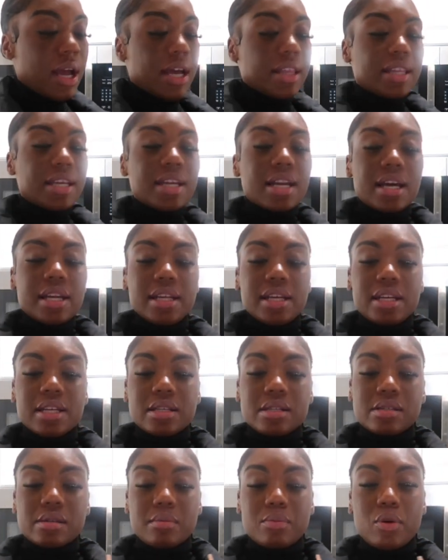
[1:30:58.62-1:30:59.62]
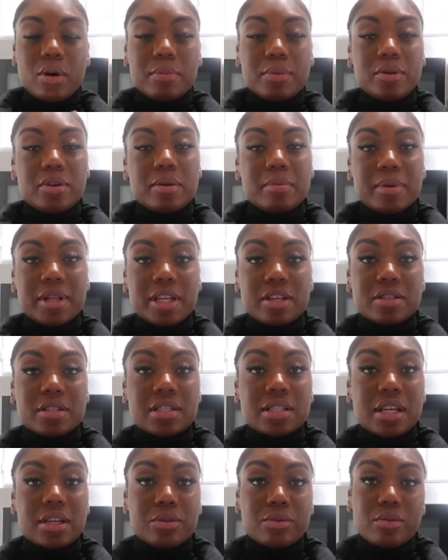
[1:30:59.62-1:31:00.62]
And then I needed some more beauty blenders
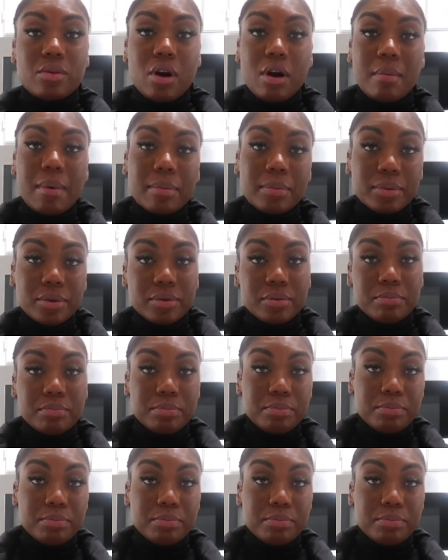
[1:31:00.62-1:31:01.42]
because I threw all my beauty,